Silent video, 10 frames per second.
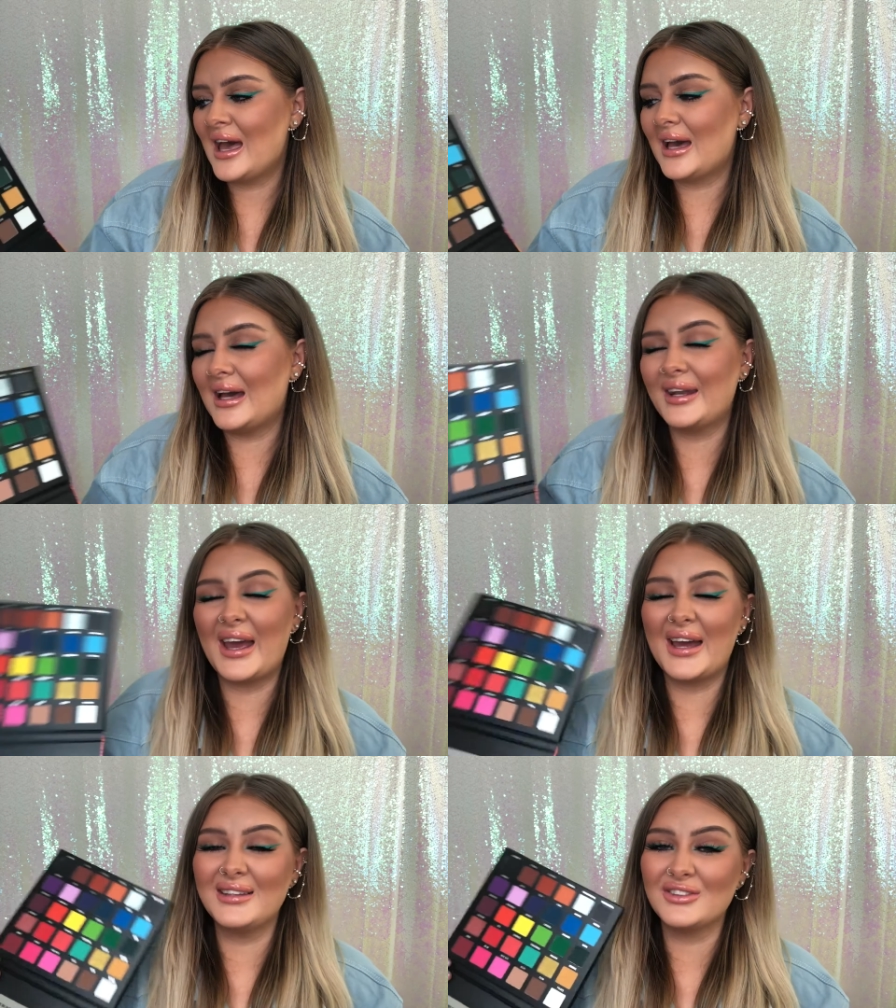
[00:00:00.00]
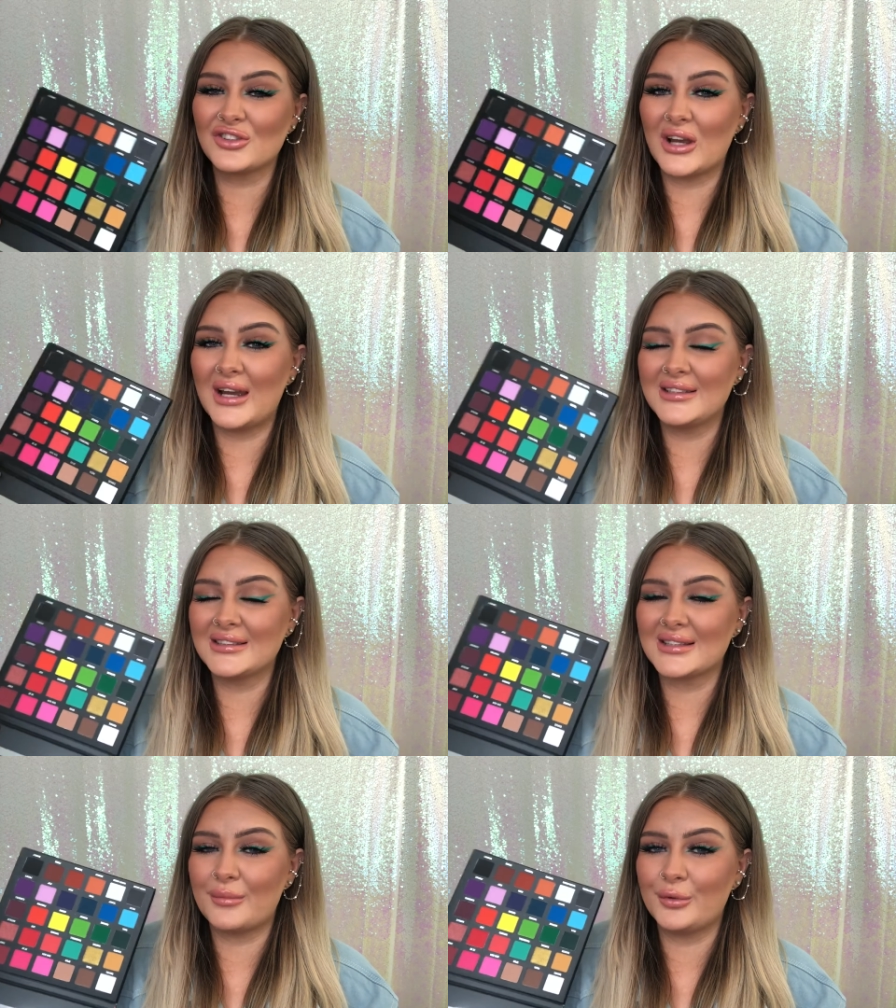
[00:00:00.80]
And I hadn't tried
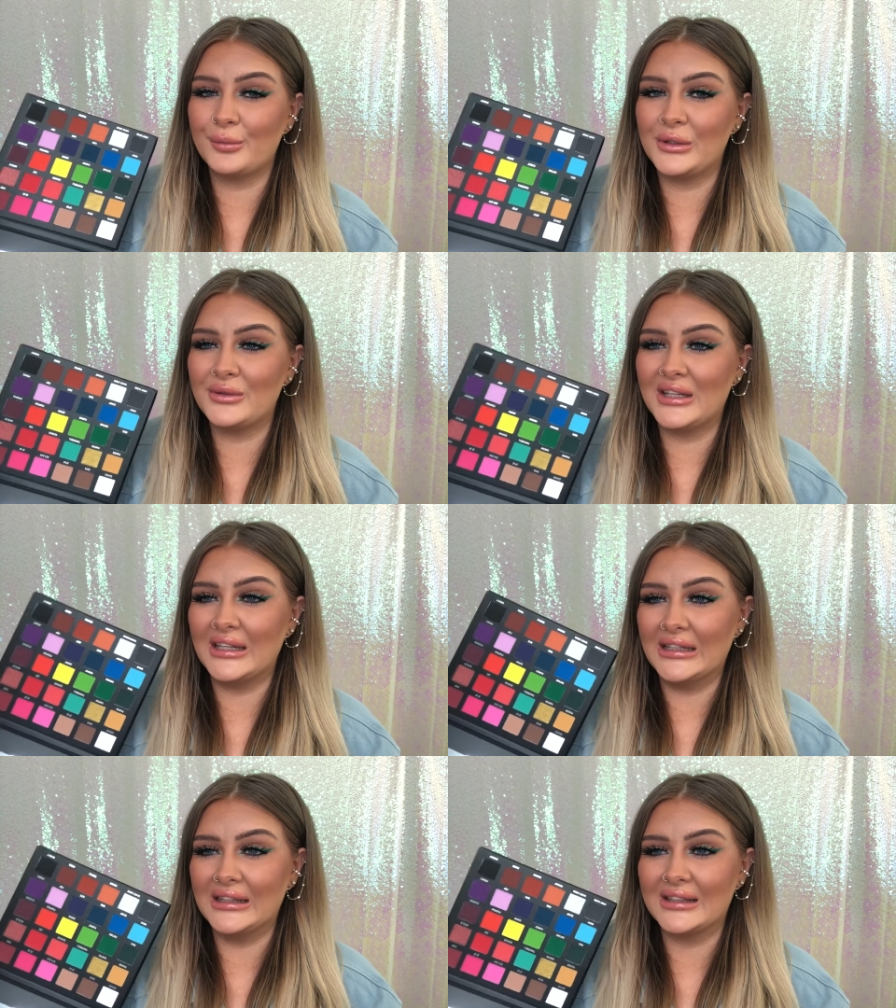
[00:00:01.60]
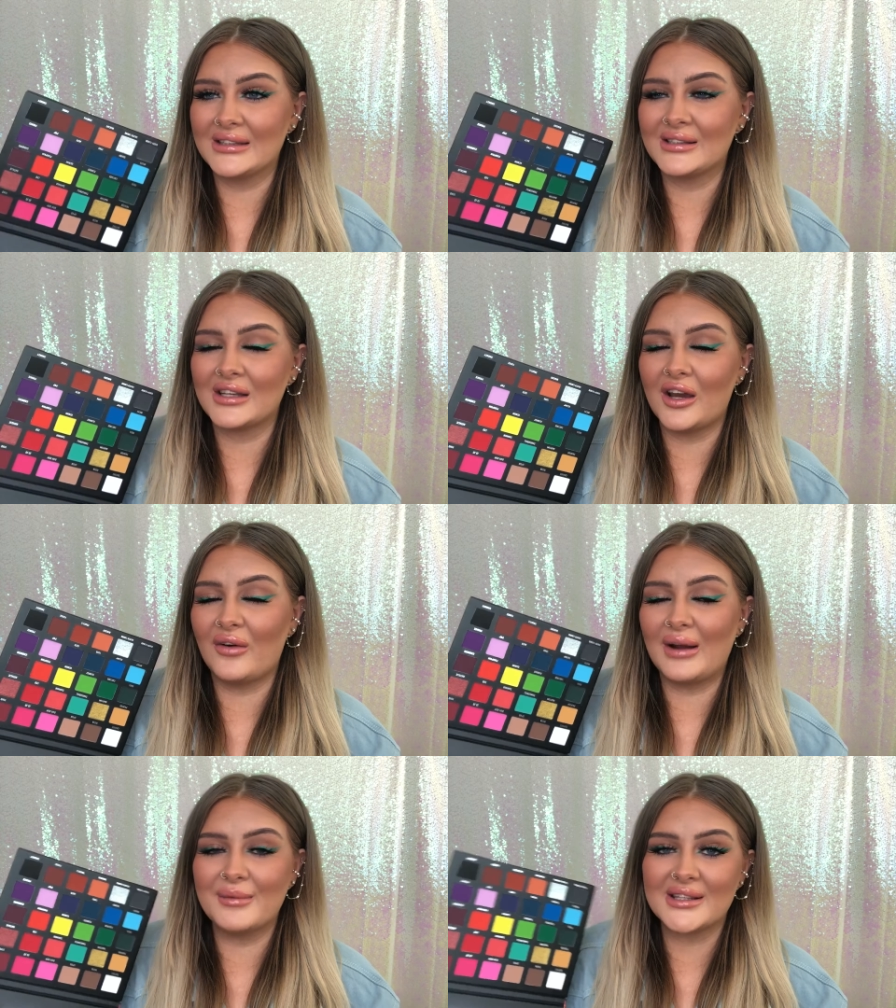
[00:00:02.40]
Sample Beauty either,
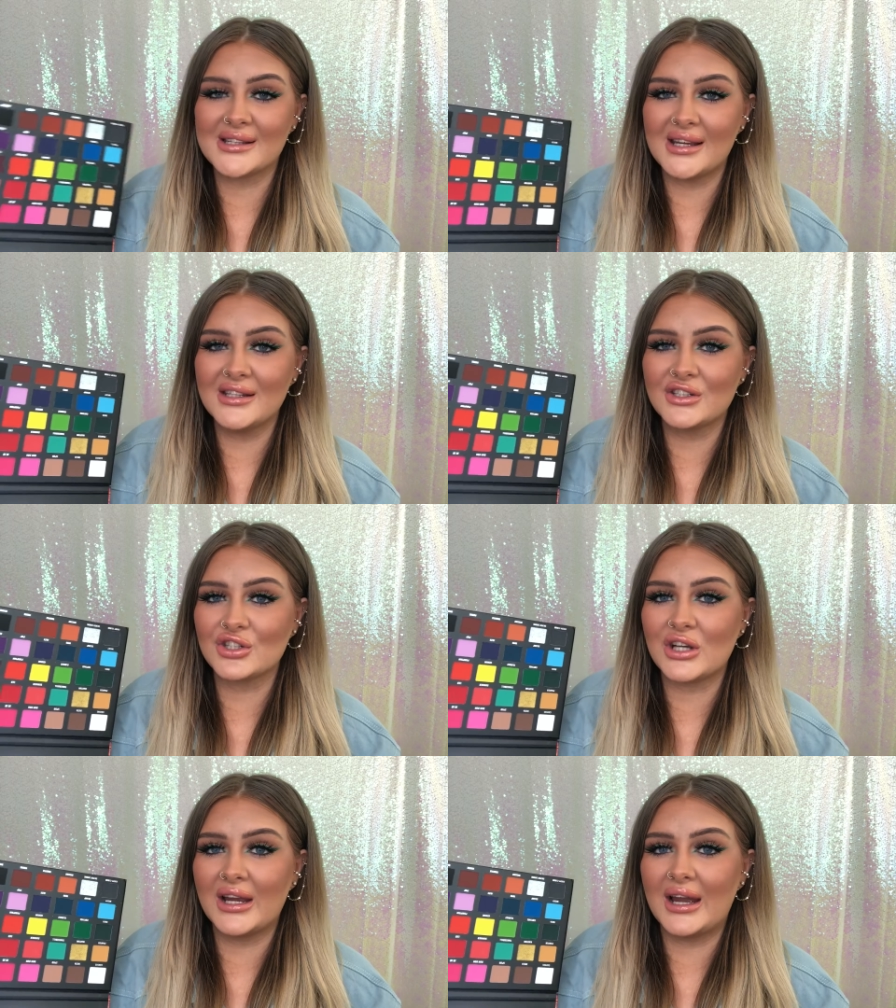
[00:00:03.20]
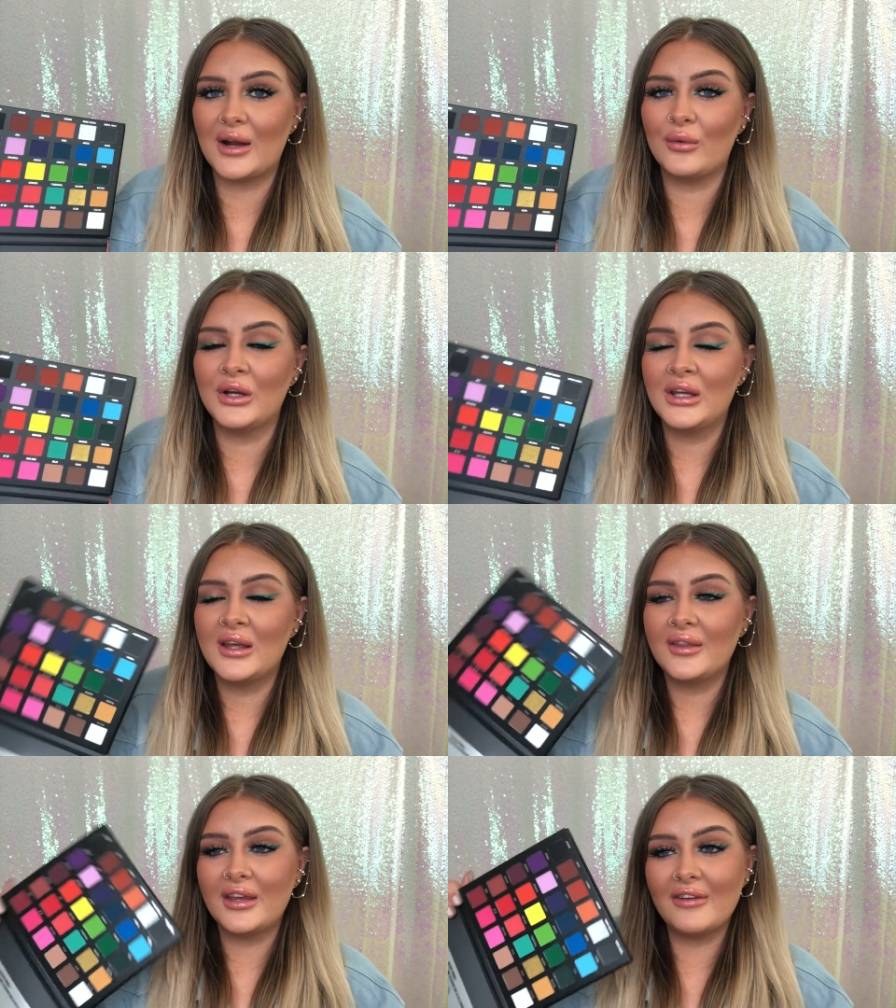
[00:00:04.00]
so I'm excited to try out
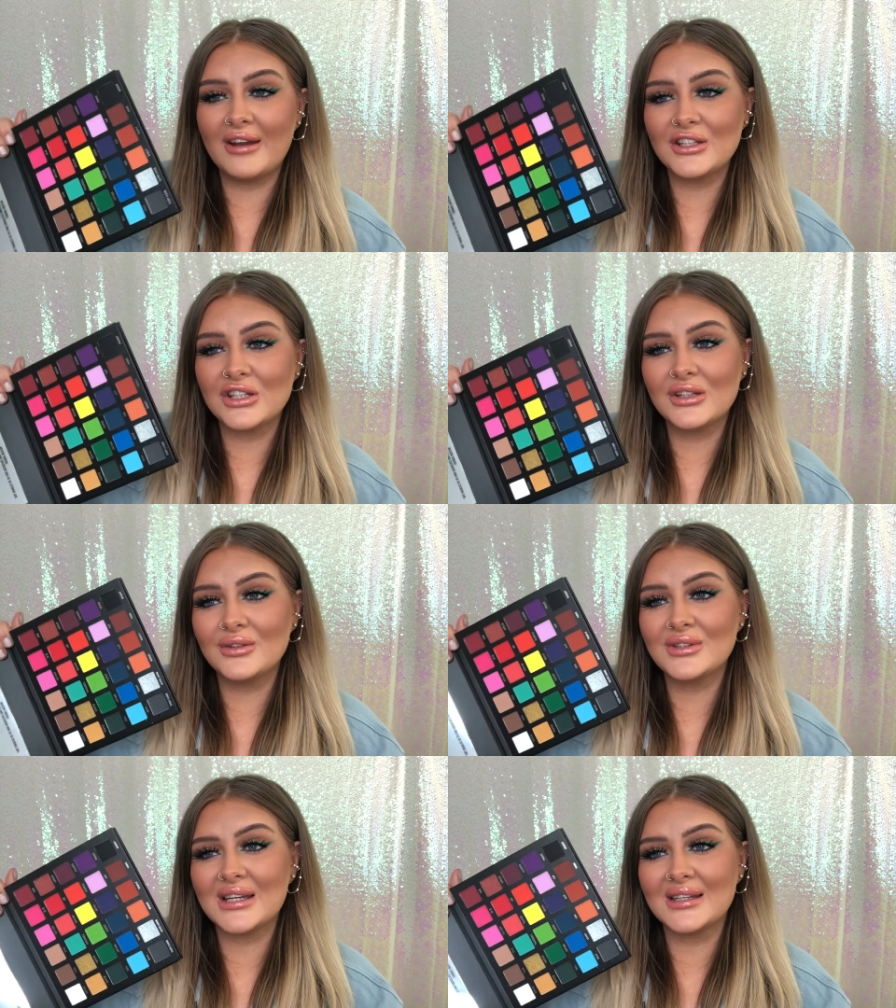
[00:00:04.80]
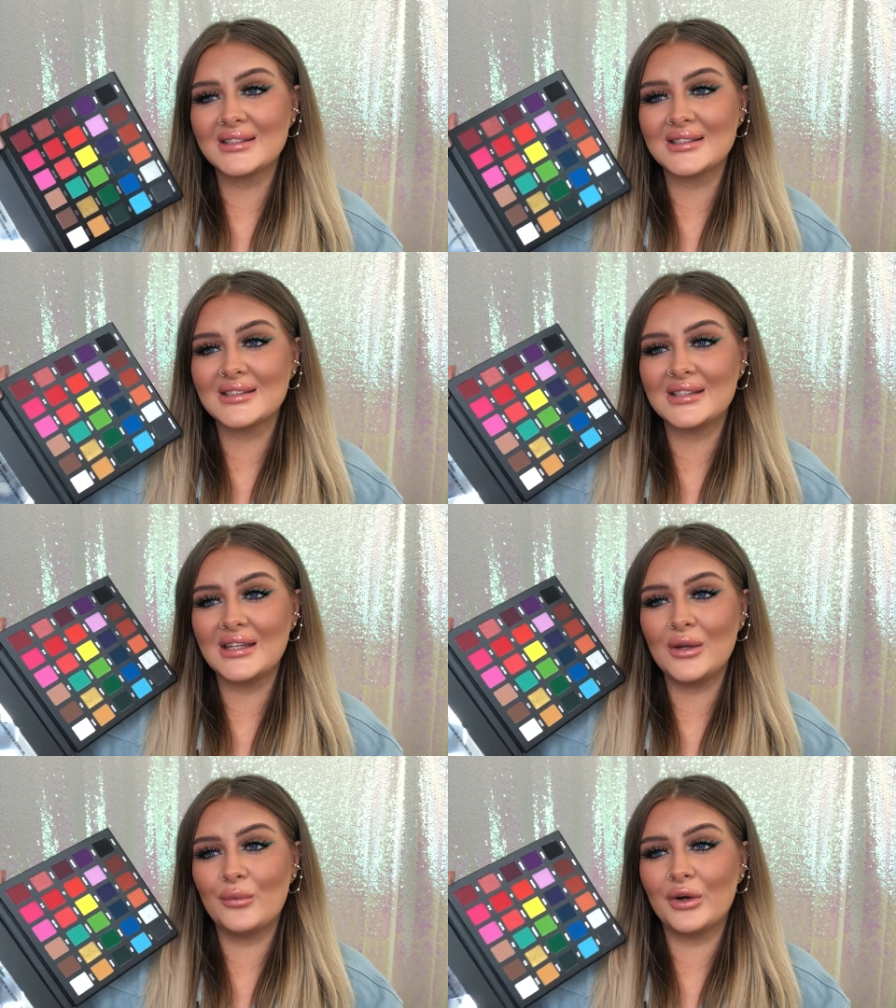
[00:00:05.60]
their eyeshadows and to
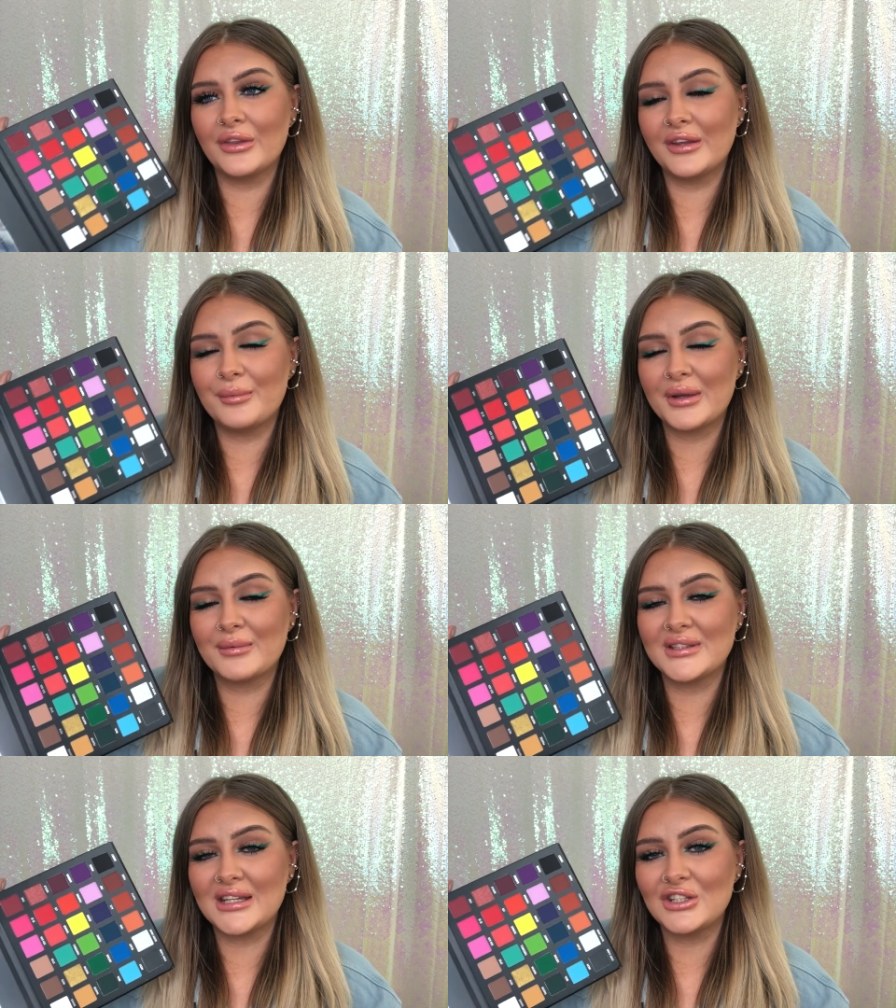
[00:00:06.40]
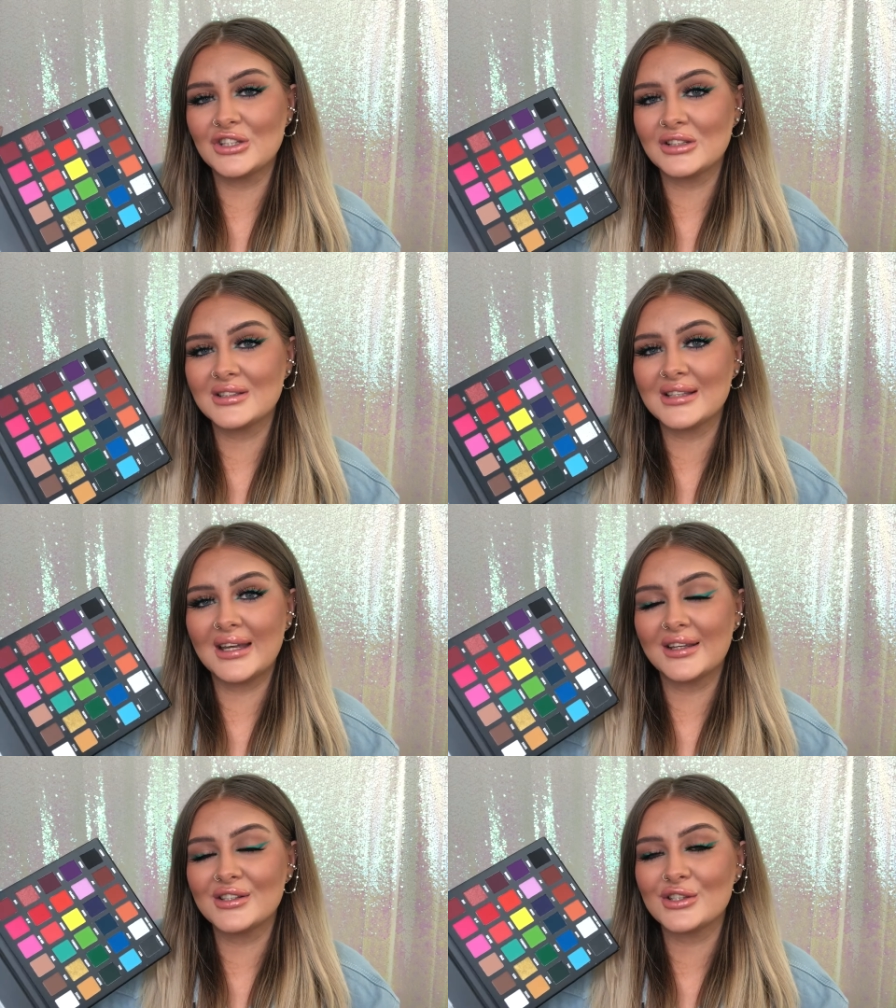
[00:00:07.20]
see what their pigmentation's
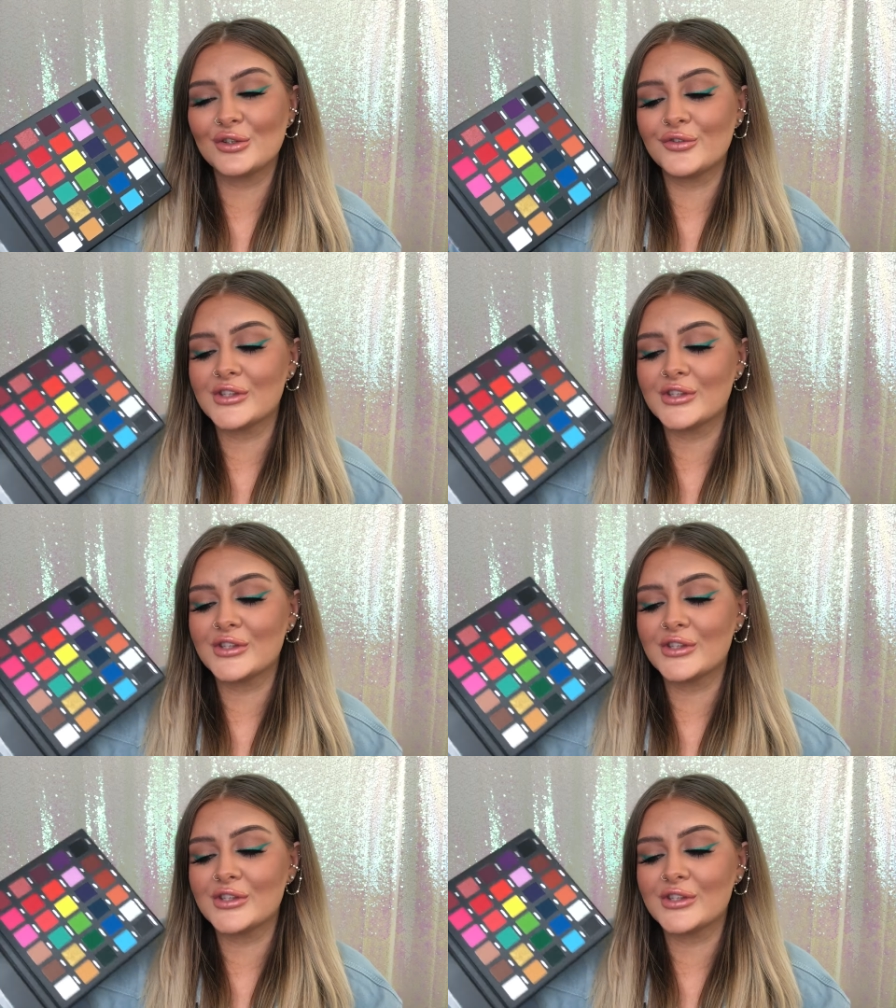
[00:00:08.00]
like and stuff.